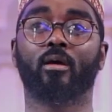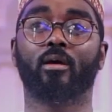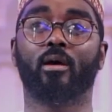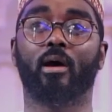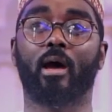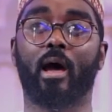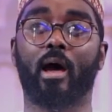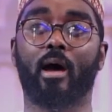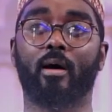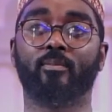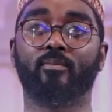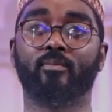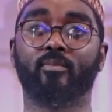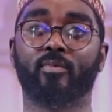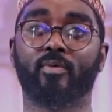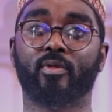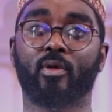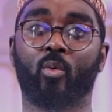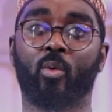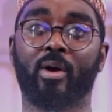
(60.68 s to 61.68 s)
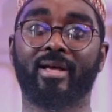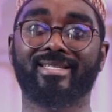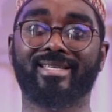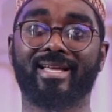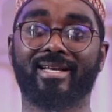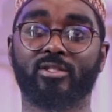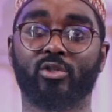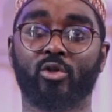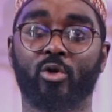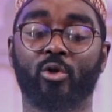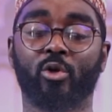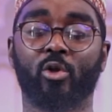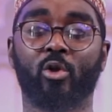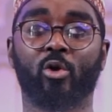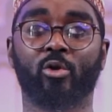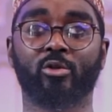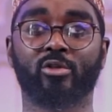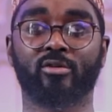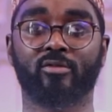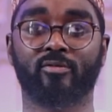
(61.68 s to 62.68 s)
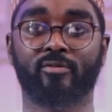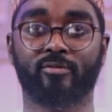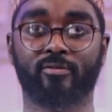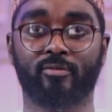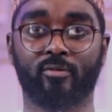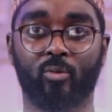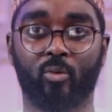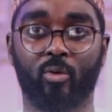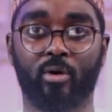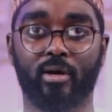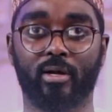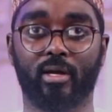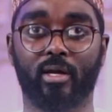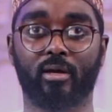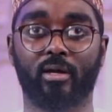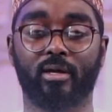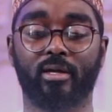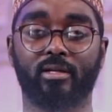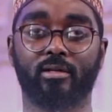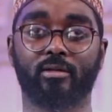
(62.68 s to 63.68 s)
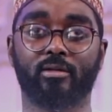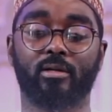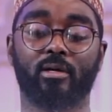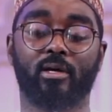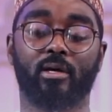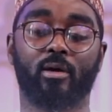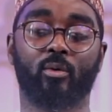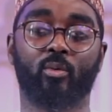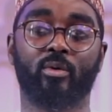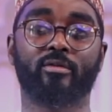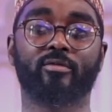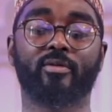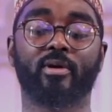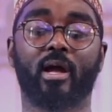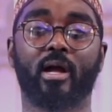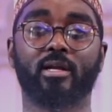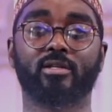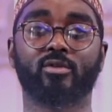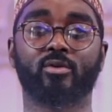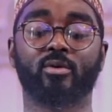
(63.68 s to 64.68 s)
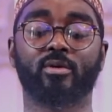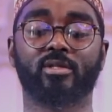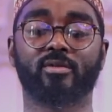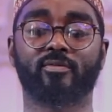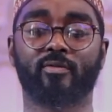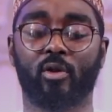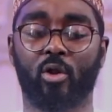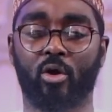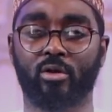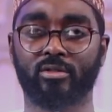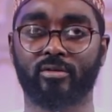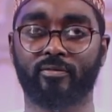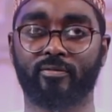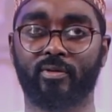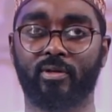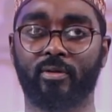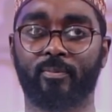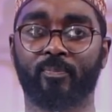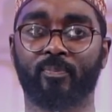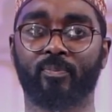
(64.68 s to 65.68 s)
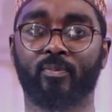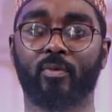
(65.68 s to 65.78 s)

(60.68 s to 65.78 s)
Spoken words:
The West has done a lot of work with regards to its philosophy.